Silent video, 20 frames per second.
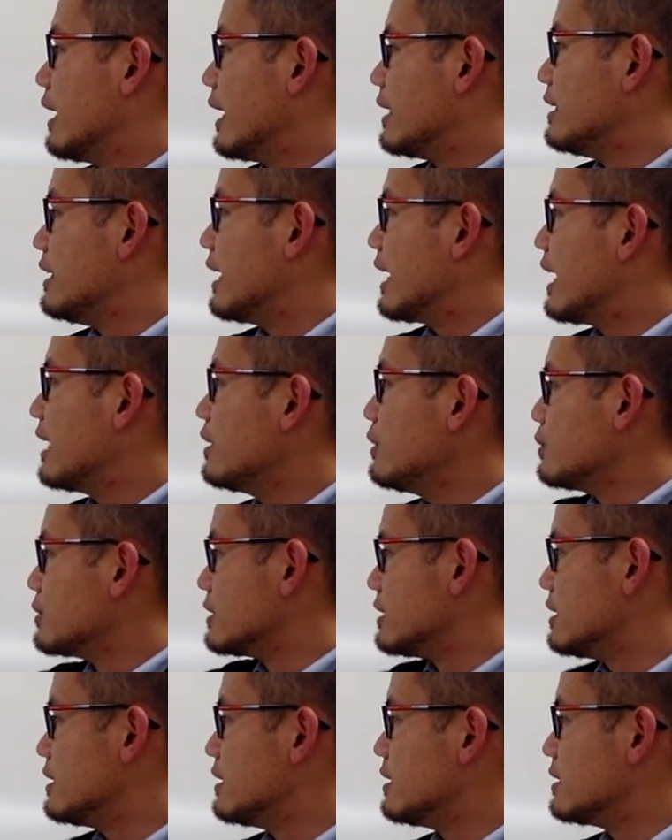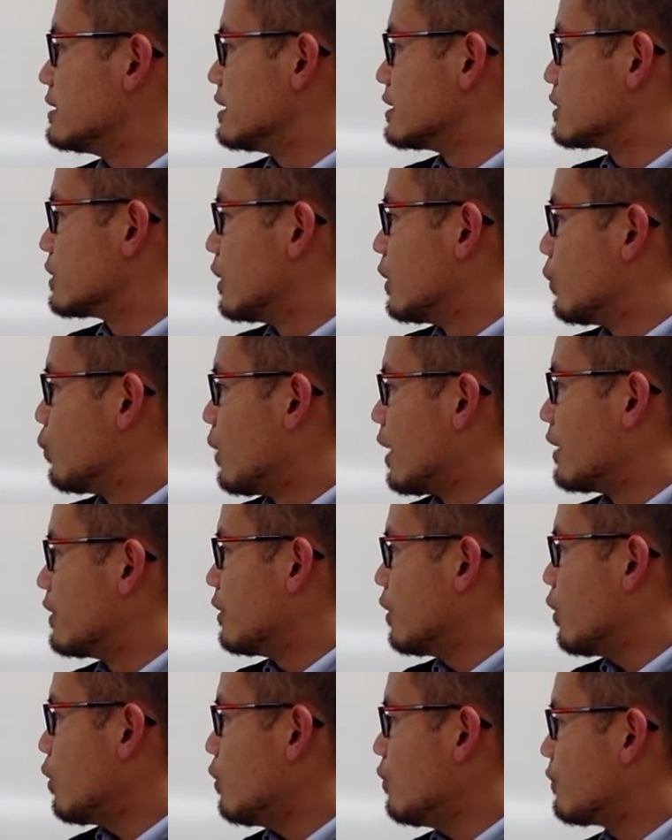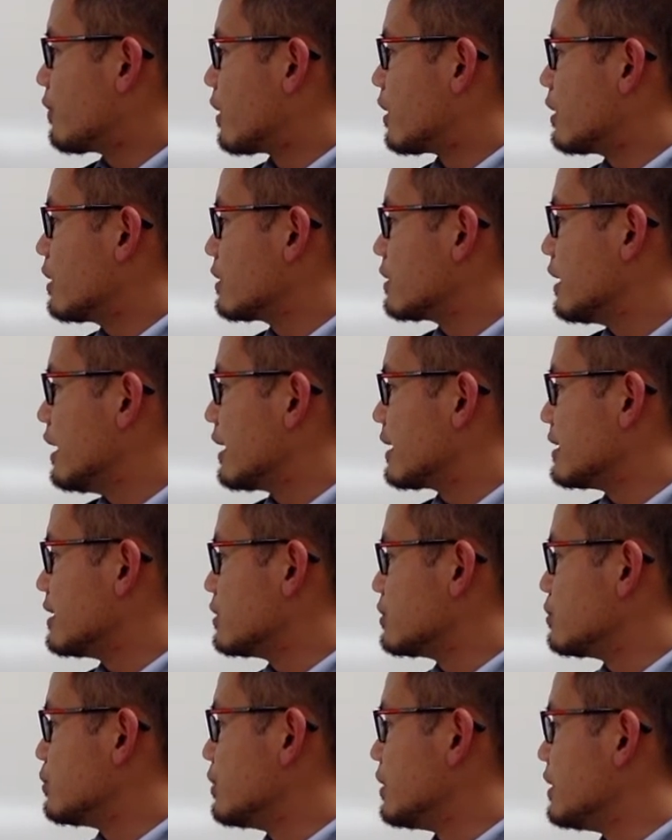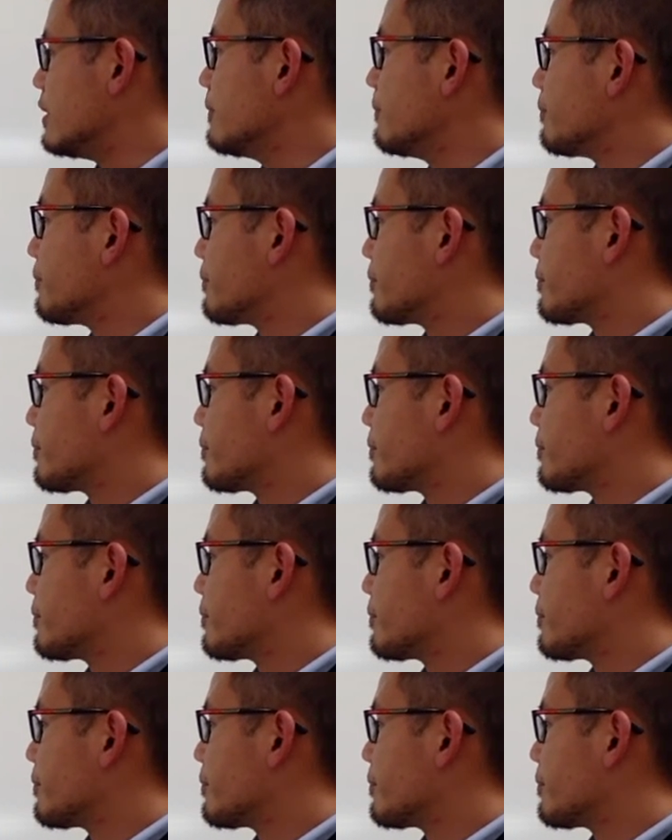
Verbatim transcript: At the end, you see this is 1 over negative 3